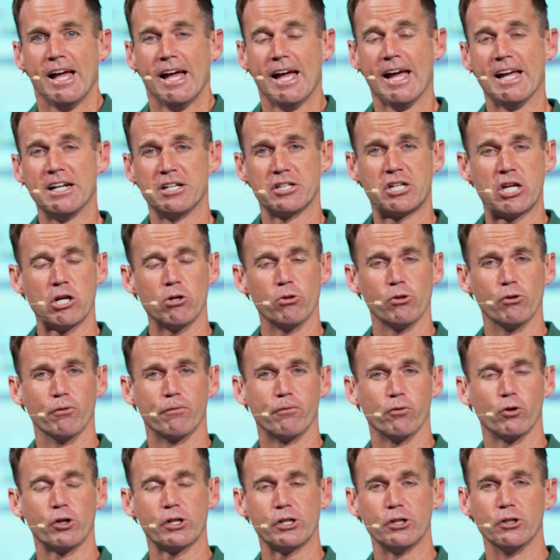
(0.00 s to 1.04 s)
and a cute little
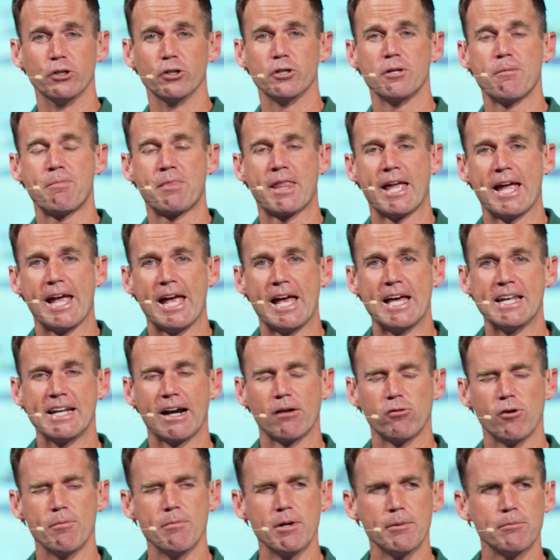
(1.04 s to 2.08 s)
four year old. And
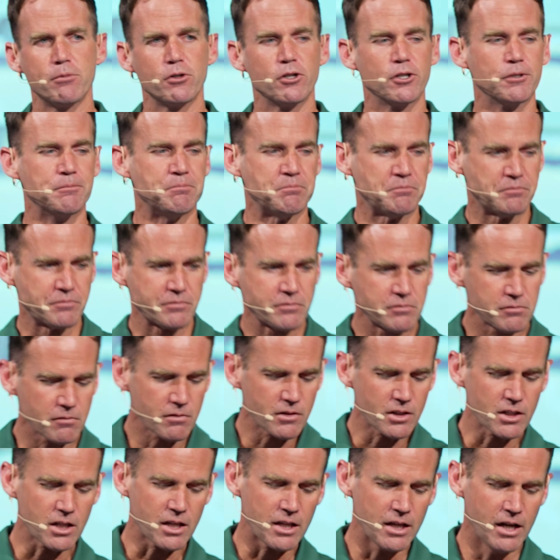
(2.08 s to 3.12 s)
I remember
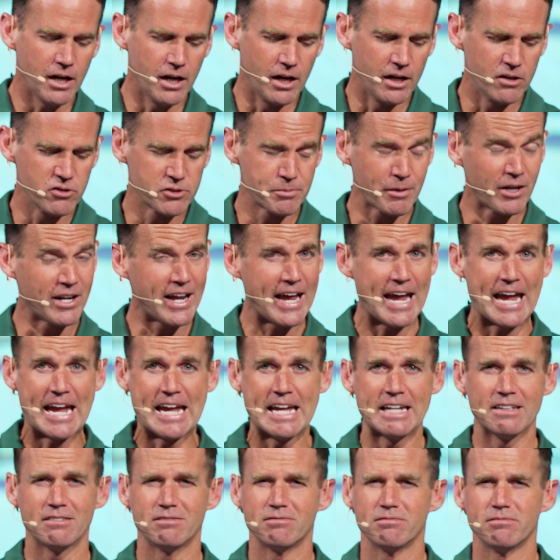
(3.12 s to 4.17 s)
uh, it was about
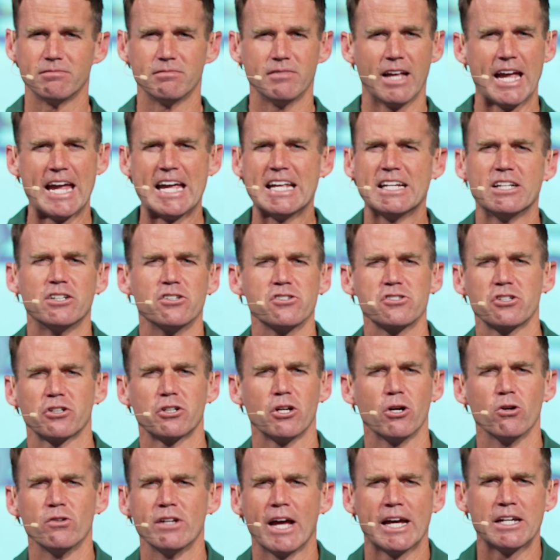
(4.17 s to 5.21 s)
eight eight years
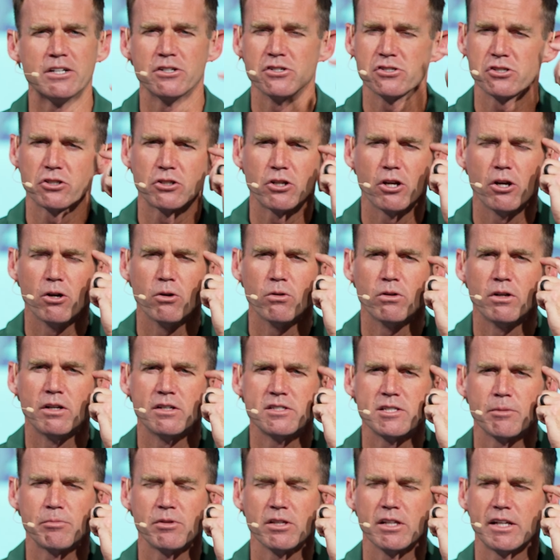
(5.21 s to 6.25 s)
ago, nine years ago,
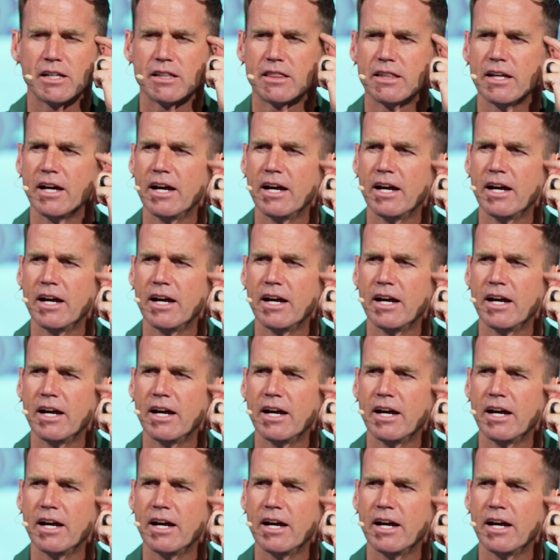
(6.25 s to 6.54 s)
something like